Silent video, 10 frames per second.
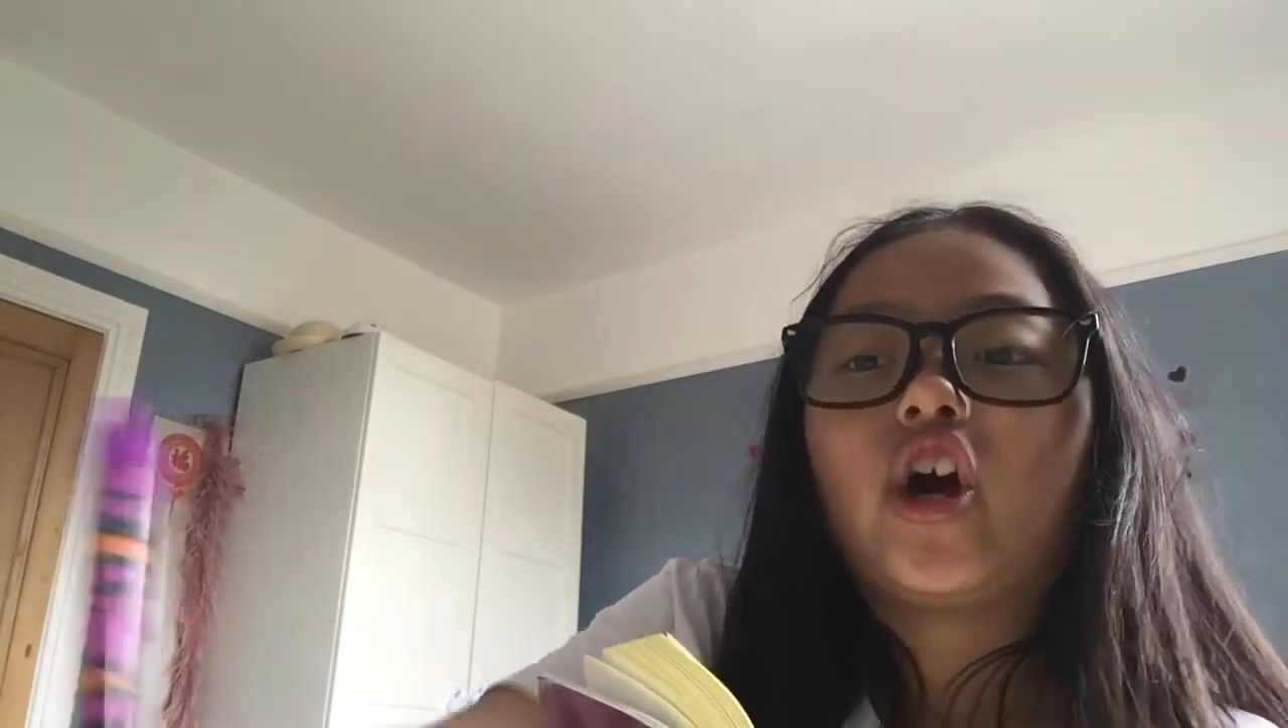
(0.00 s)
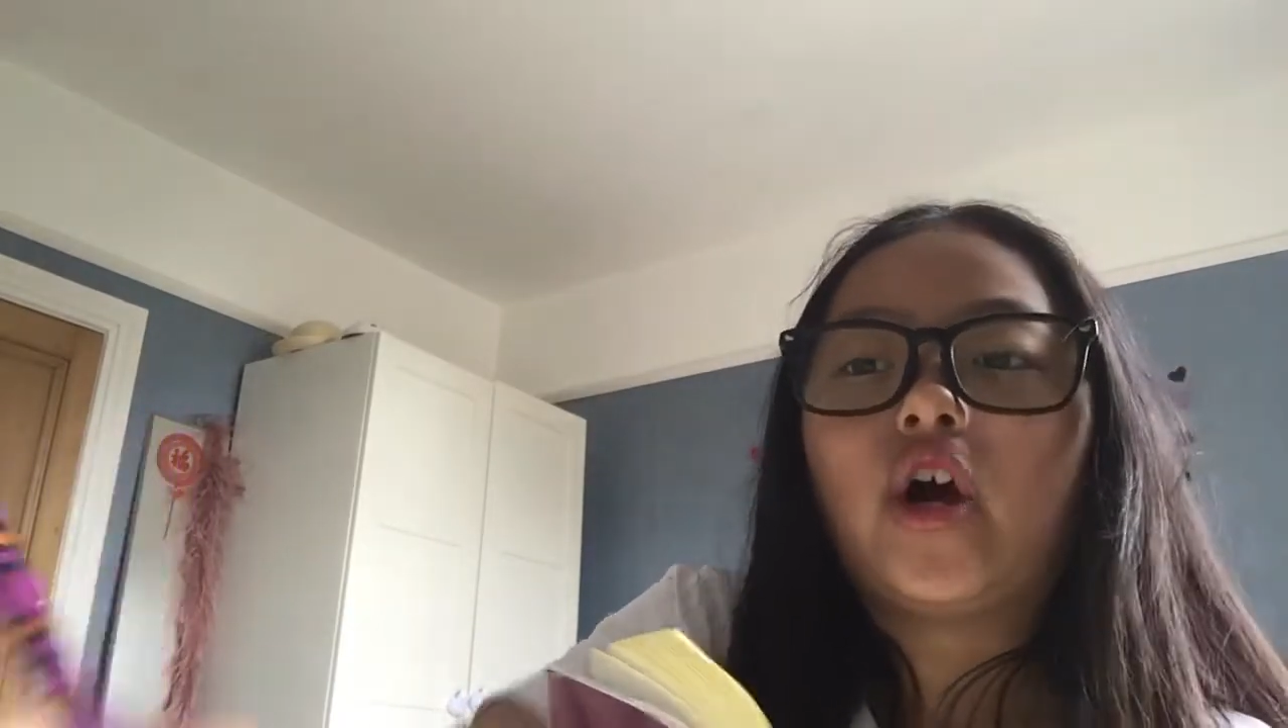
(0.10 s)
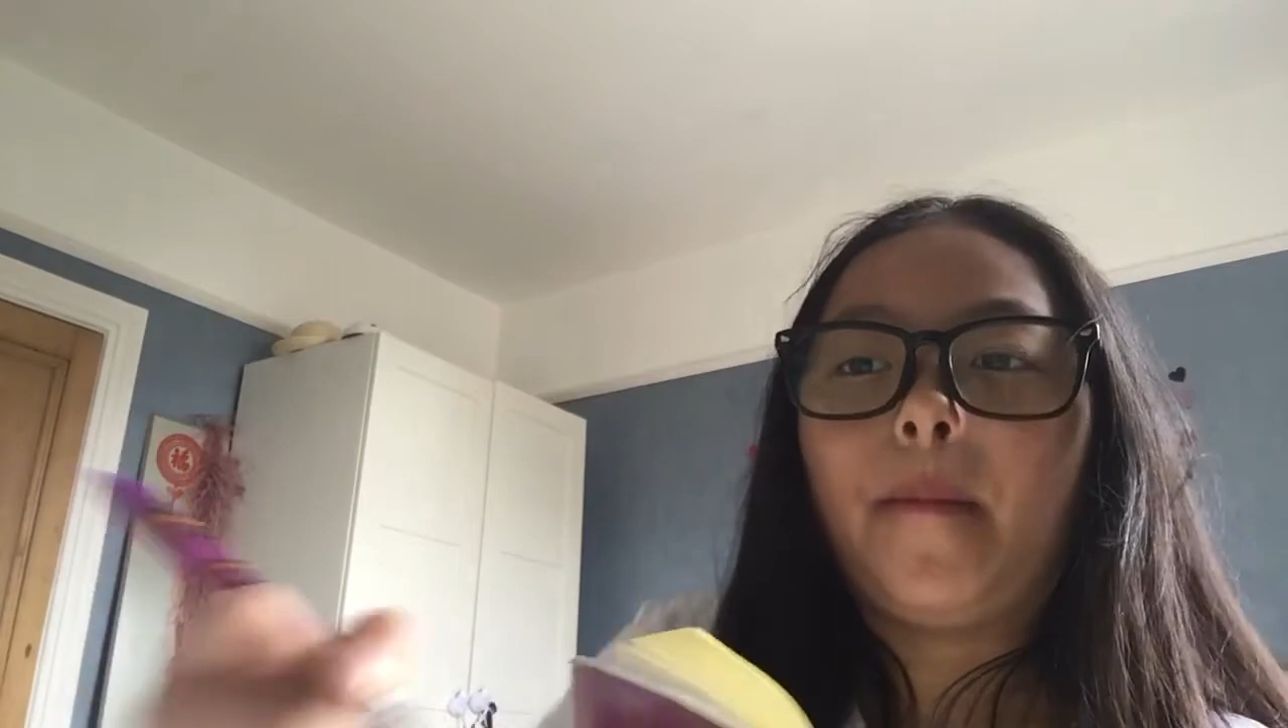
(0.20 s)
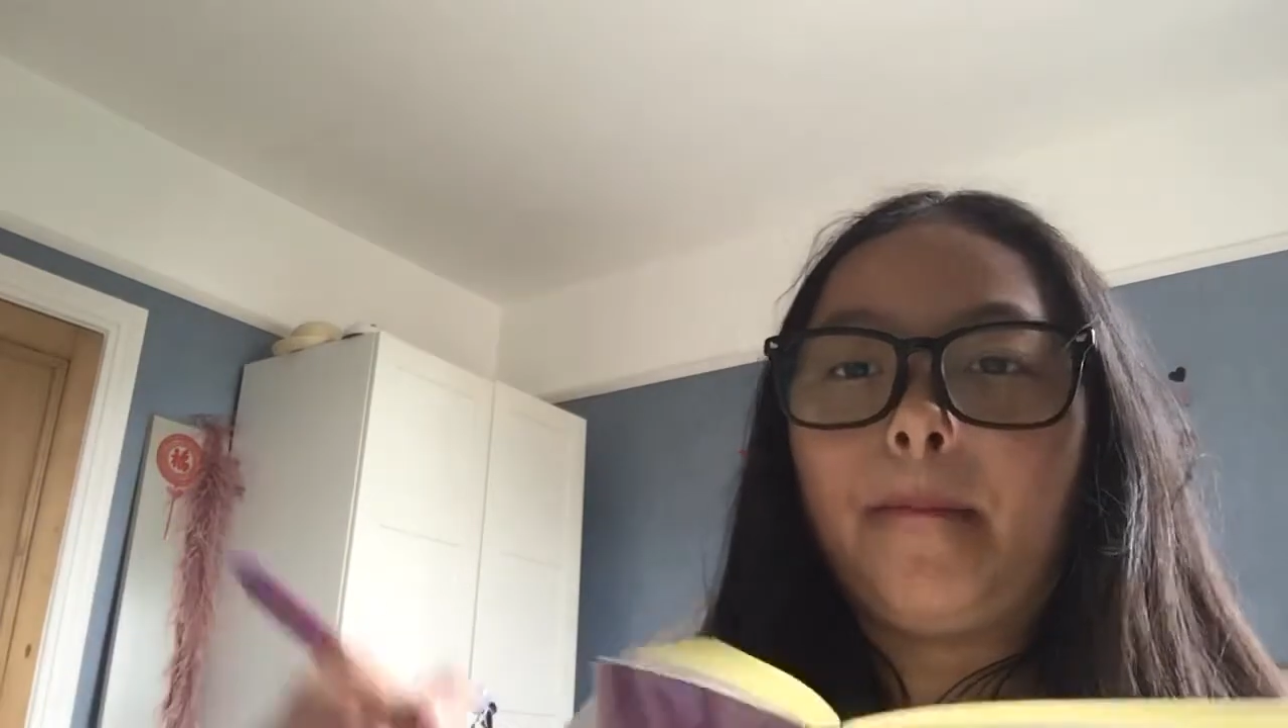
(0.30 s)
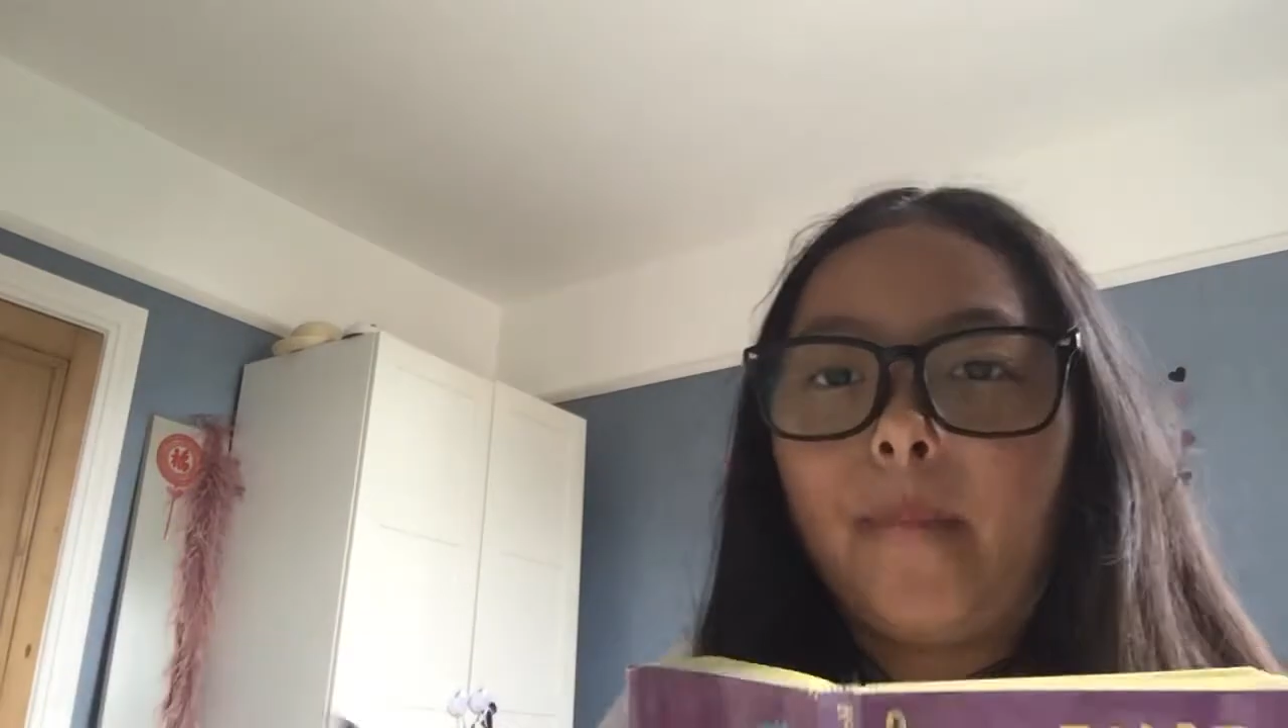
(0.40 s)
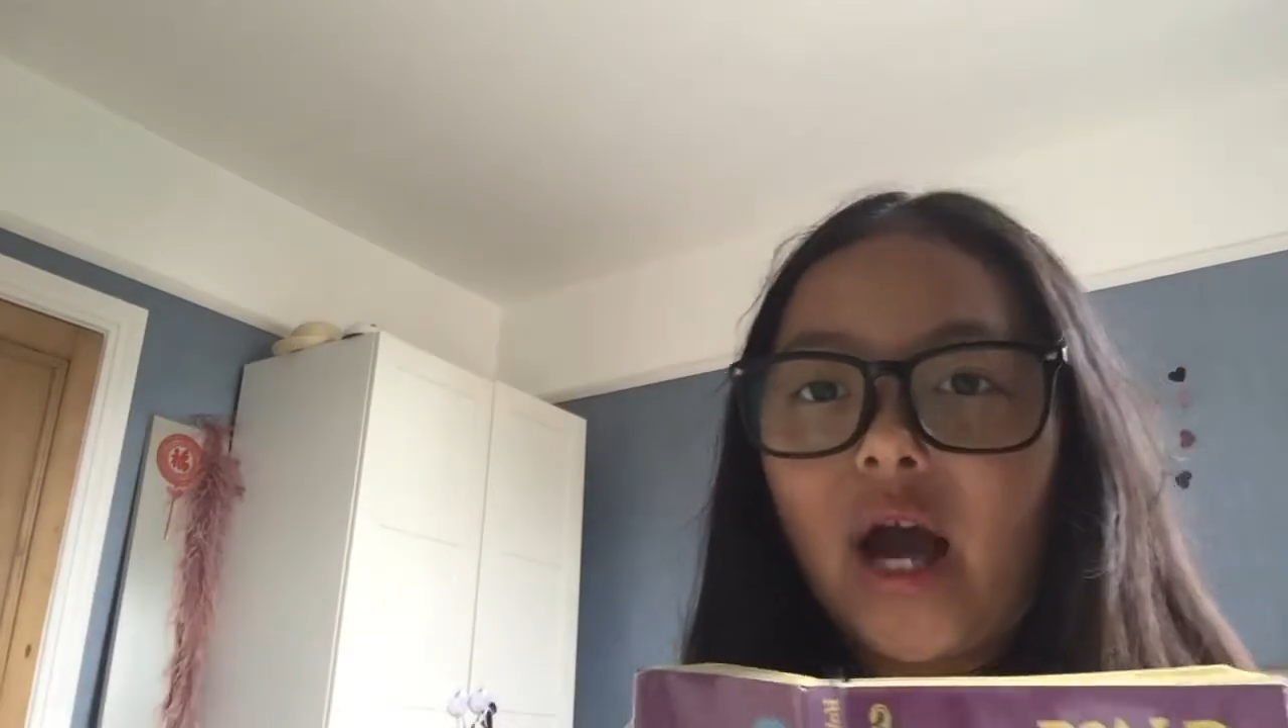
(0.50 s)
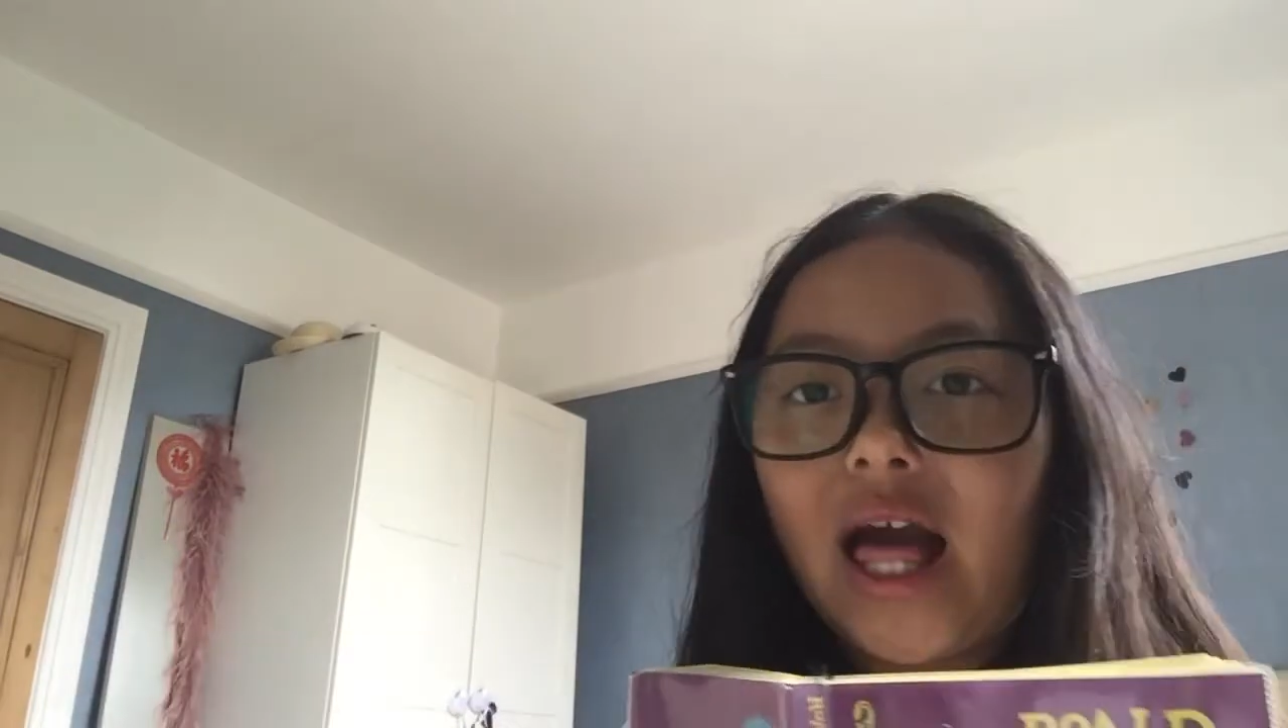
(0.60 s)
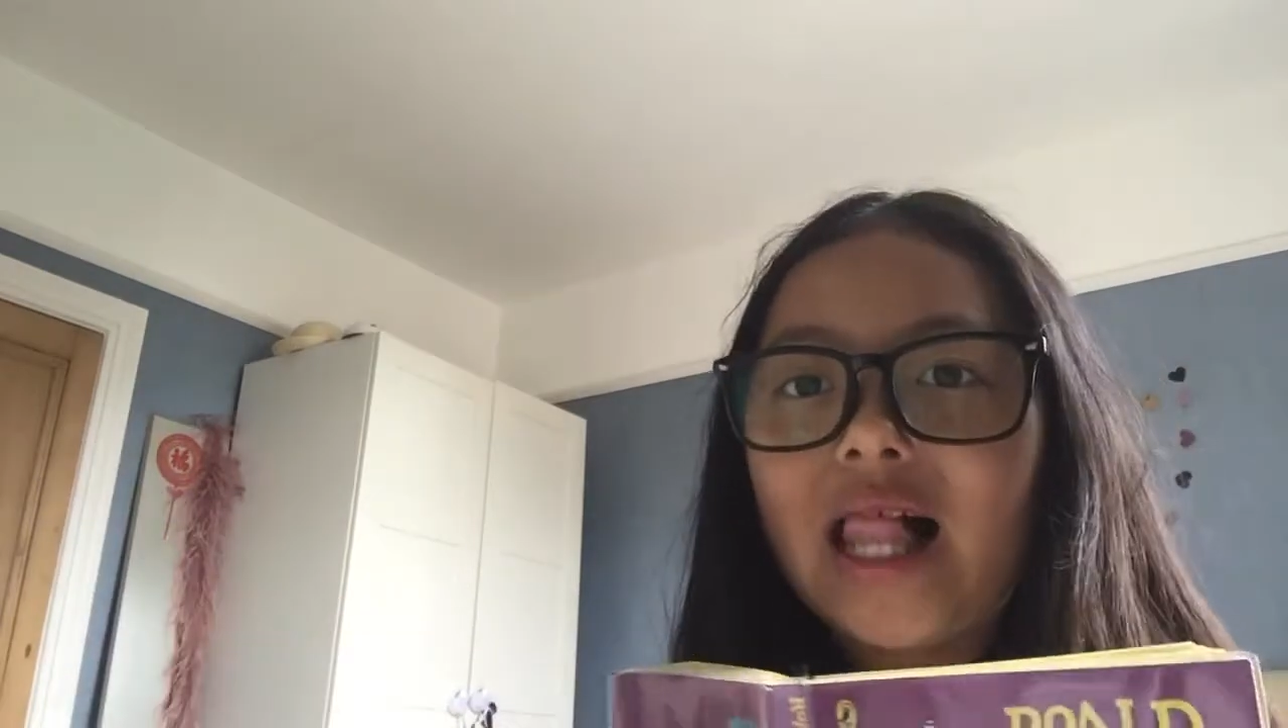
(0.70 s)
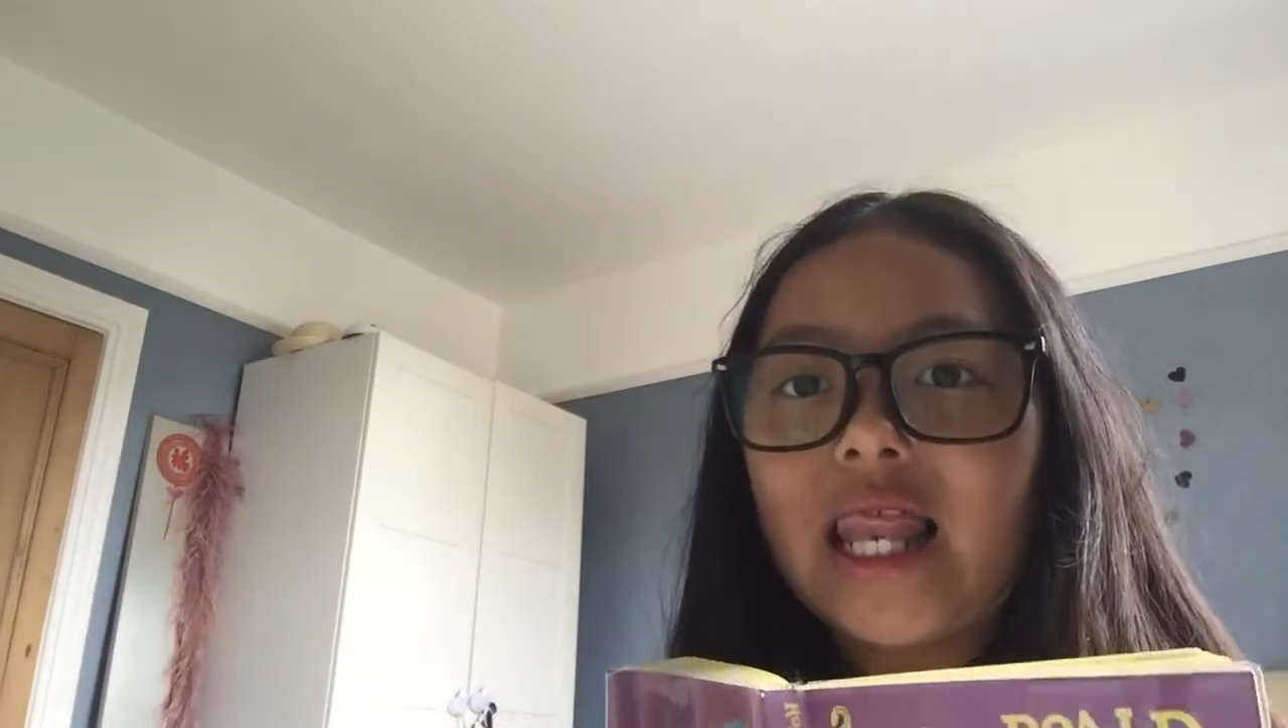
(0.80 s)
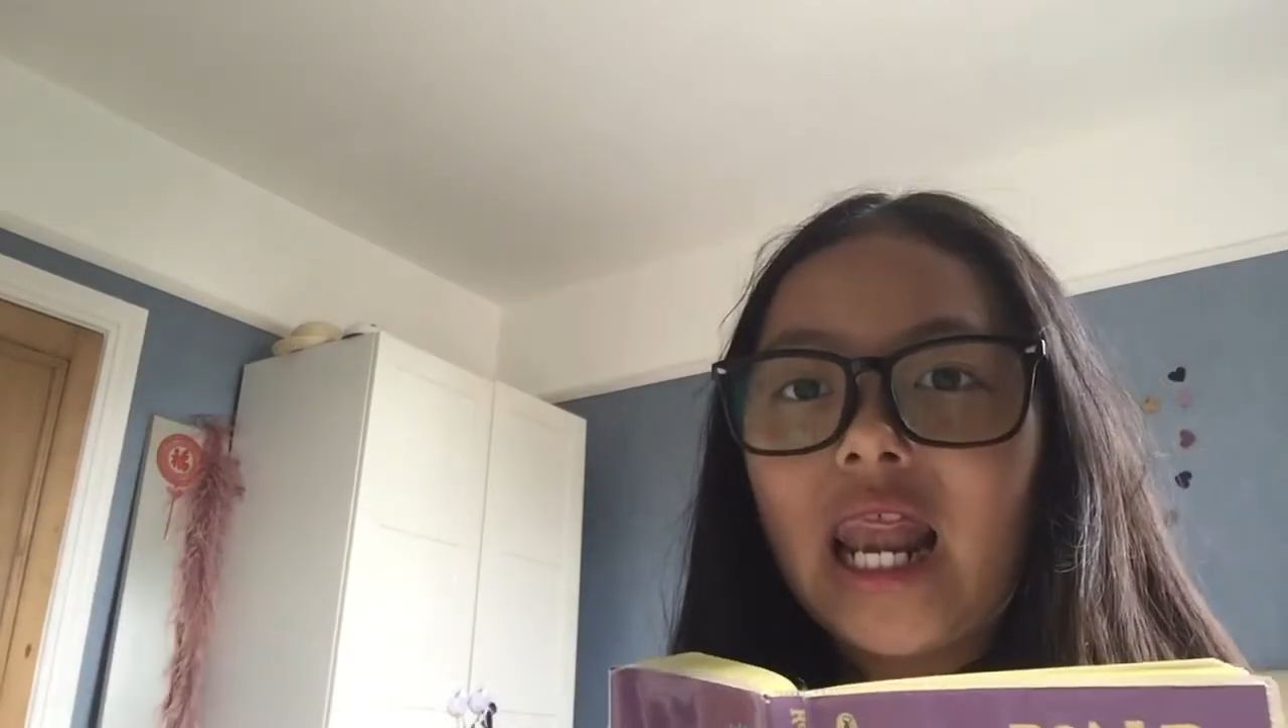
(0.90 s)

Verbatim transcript: Gumwell.